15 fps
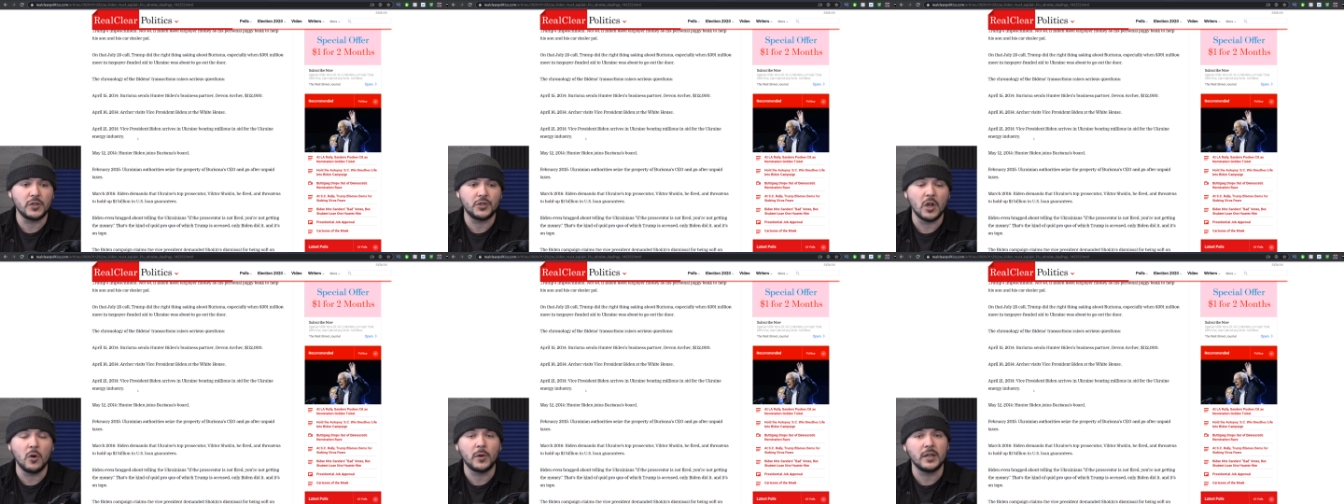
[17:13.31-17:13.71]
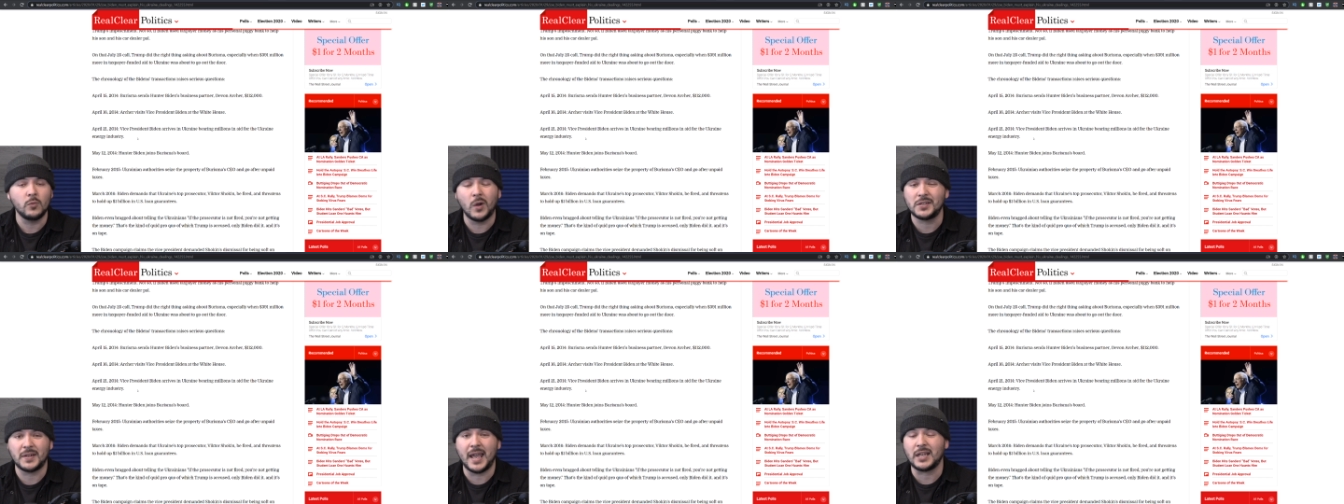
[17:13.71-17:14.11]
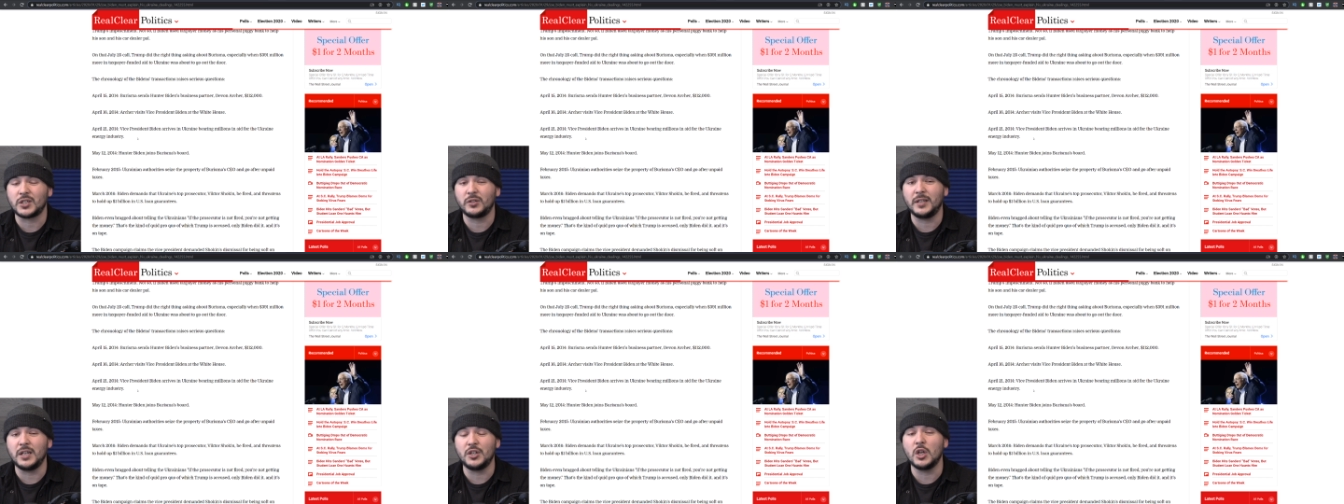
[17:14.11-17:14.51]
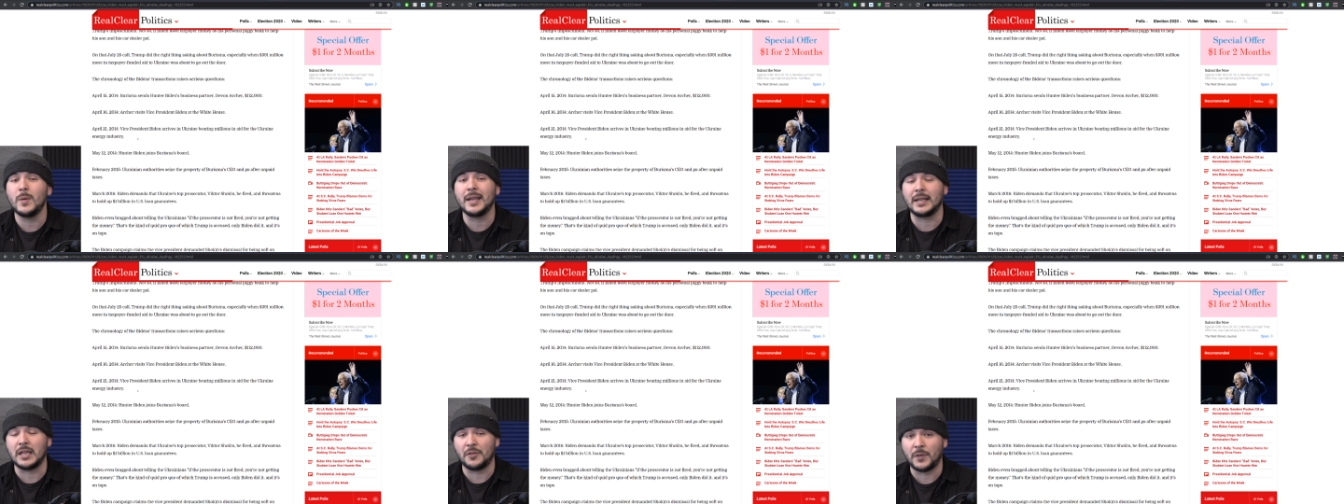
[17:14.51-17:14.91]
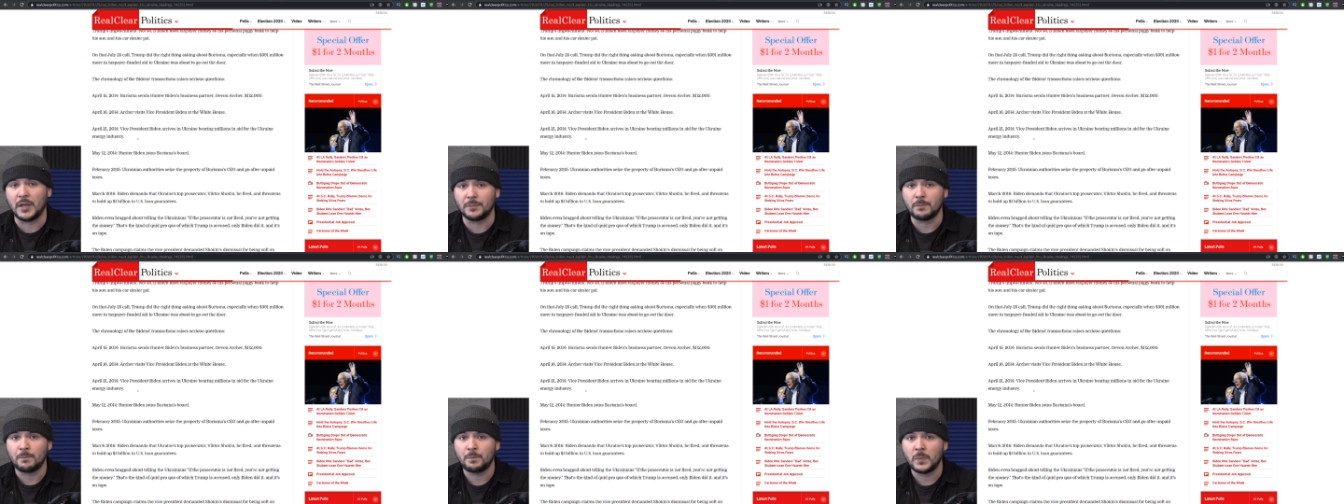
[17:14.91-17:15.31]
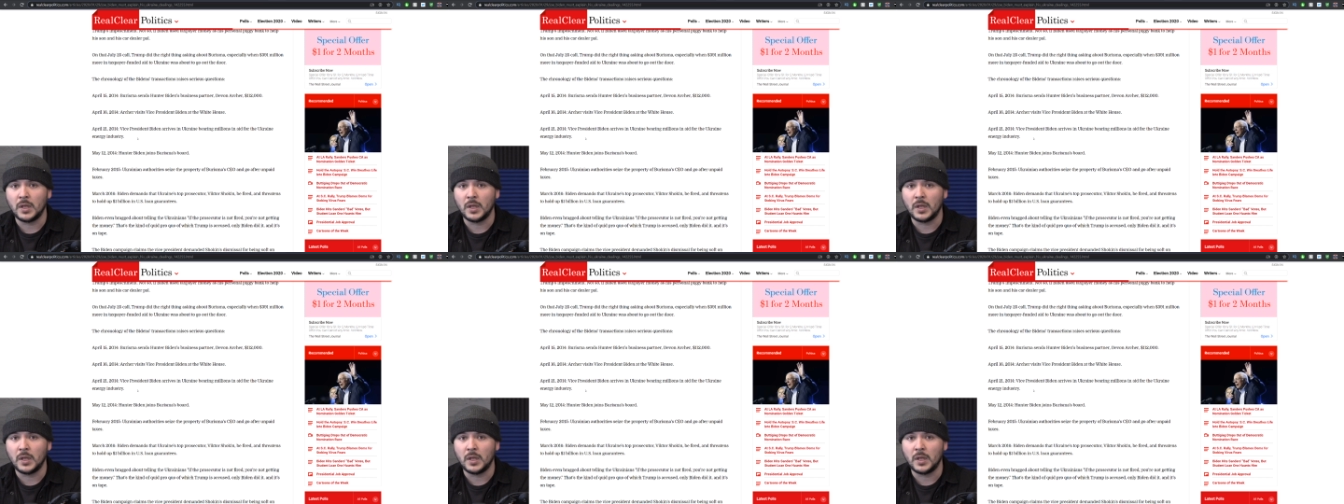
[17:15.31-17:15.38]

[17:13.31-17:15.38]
Shokin wasn't actually doing anything,